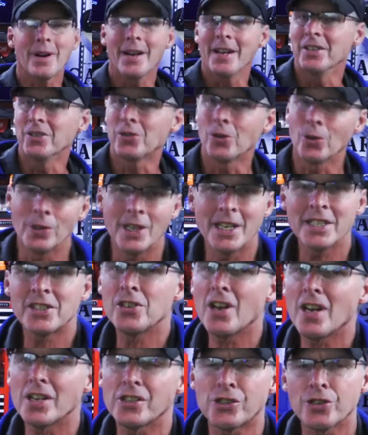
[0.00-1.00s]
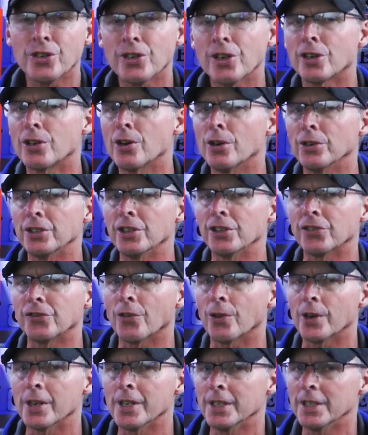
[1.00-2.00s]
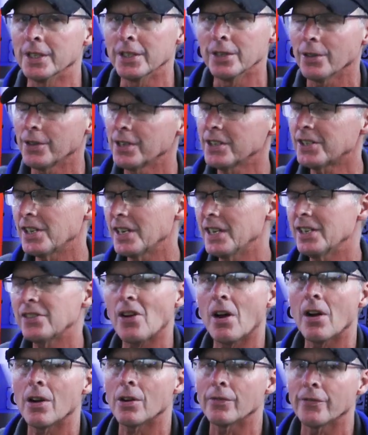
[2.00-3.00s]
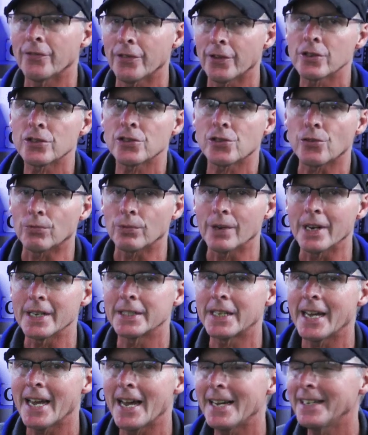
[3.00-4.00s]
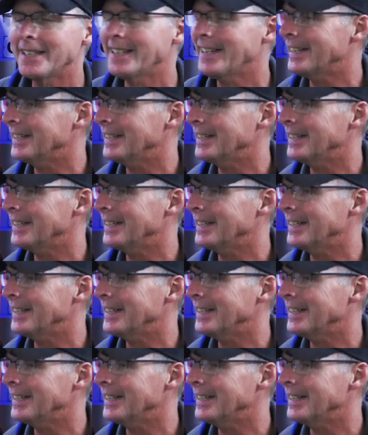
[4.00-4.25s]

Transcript: right, so let's not sugarcoat this for you. You know, this is our first RedCat,